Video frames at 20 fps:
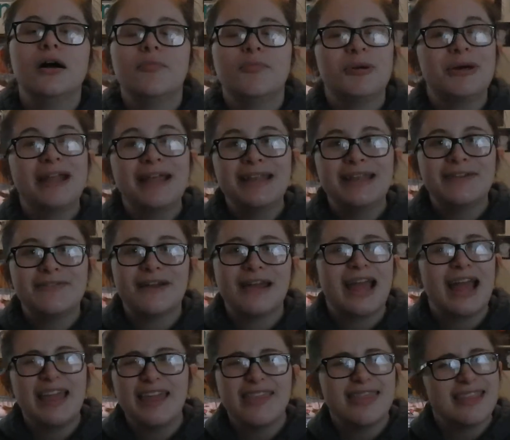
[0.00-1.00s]
But anyway,
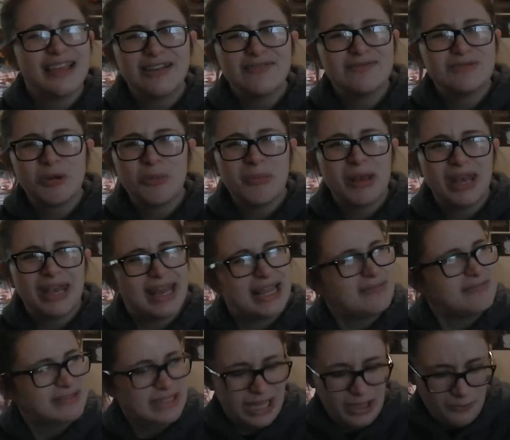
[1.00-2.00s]
I can think of so many
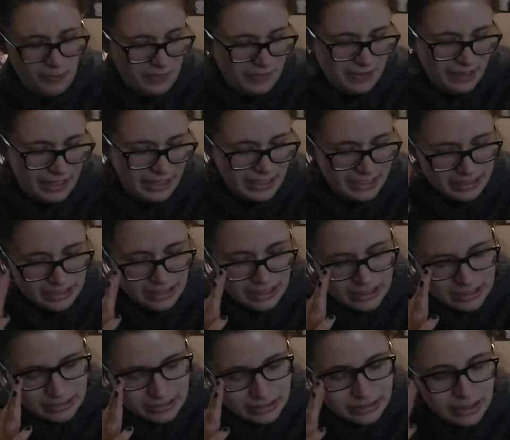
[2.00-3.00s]
names now. What the heck?
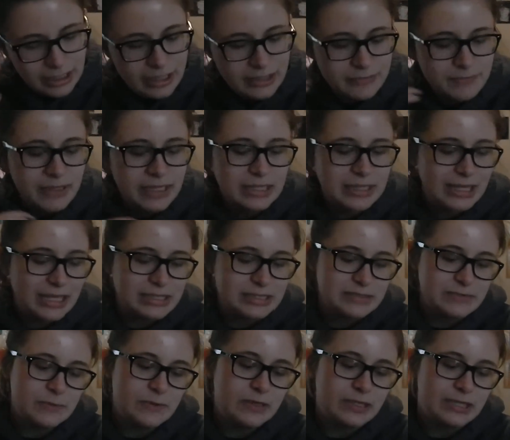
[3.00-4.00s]
And my
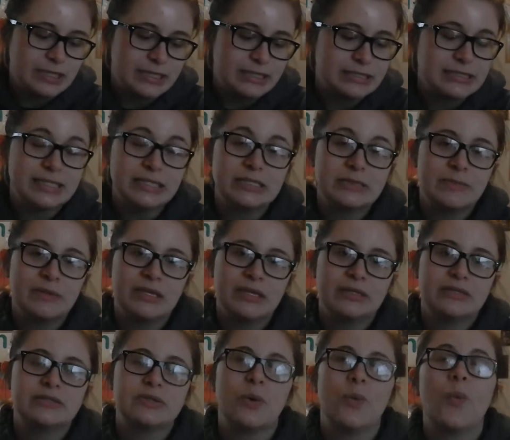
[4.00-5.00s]
last one is This
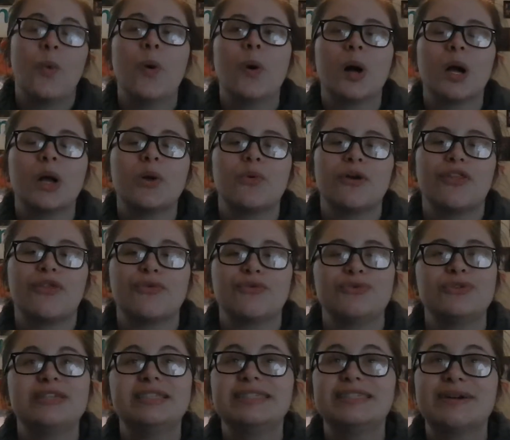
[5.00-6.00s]
Means War with
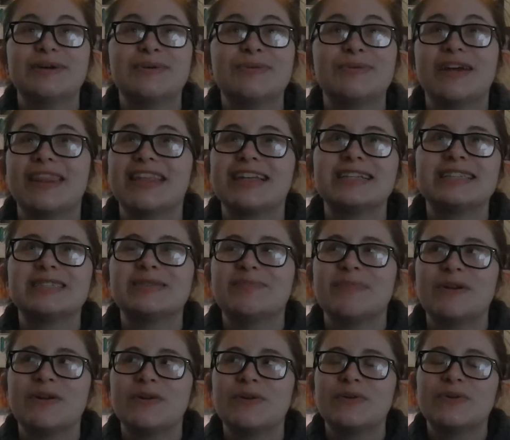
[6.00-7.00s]
Reese
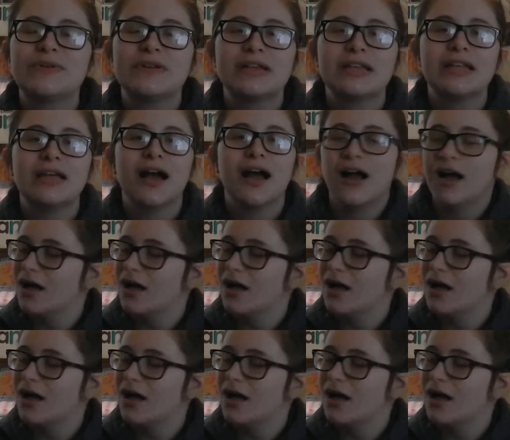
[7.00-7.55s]
Witherspoon.